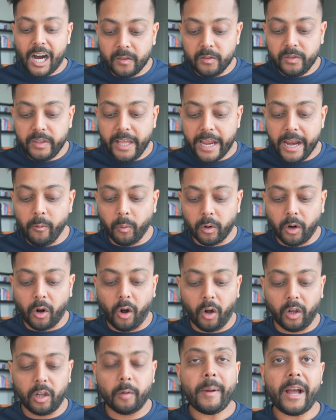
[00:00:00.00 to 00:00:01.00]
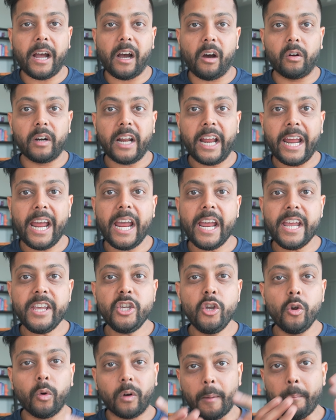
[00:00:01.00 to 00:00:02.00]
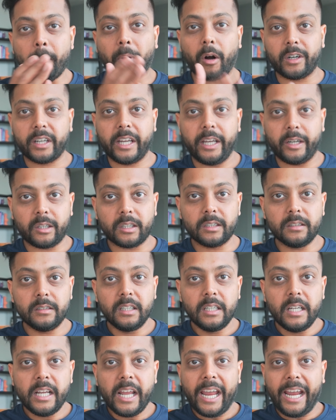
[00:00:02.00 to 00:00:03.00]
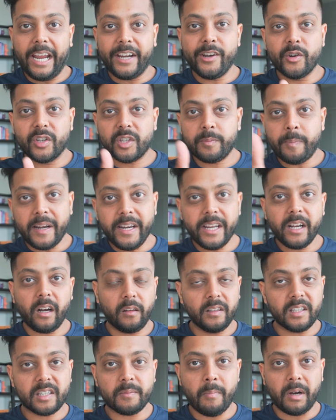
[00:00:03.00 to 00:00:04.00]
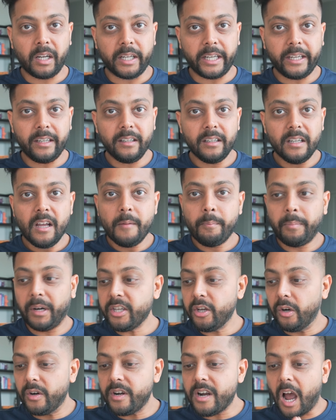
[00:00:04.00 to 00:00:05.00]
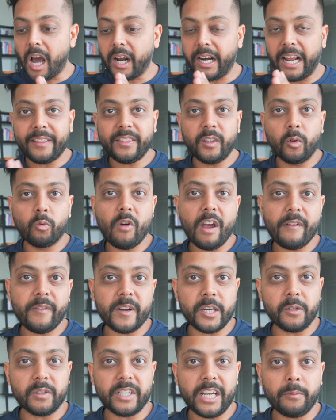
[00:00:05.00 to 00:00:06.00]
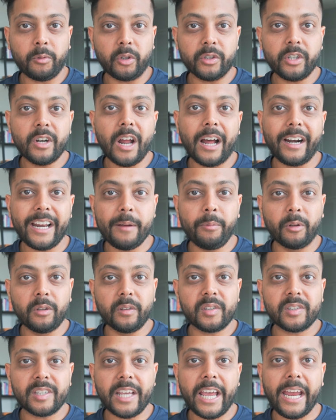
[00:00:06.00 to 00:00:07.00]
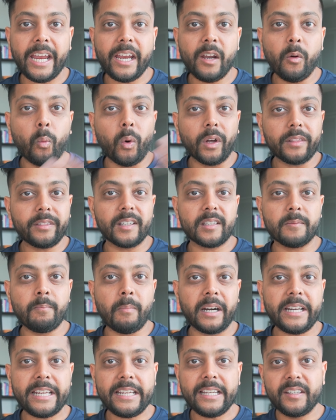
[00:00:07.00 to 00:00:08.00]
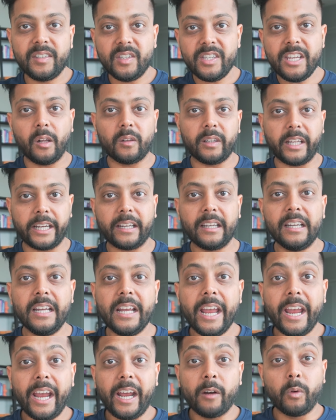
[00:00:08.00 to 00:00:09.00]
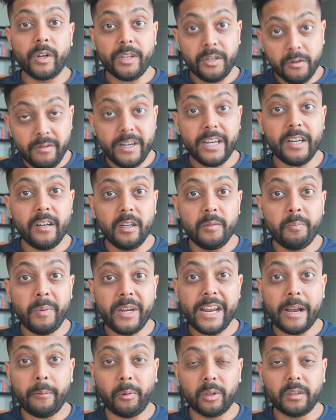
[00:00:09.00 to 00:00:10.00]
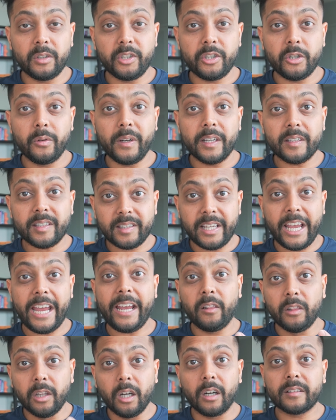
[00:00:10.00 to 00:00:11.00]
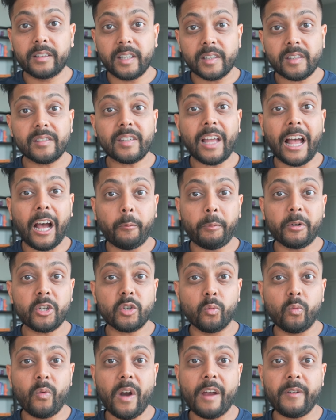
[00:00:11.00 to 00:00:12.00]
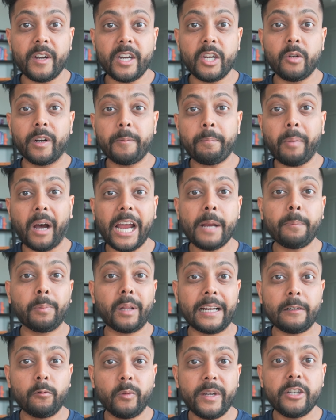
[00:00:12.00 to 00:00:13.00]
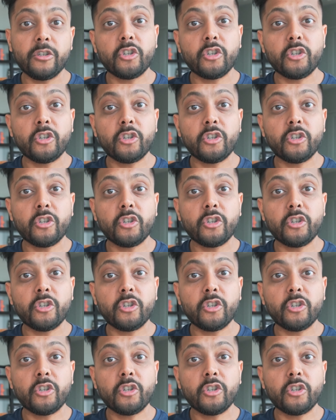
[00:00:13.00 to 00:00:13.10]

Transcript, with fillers: they were all about, hey, you're a marketer and you're spending all this money, but you're not at the revenue table. You're not able to say what this money is yielding. And what you need to be able to do is say, look, this is how much revenue and pipeline we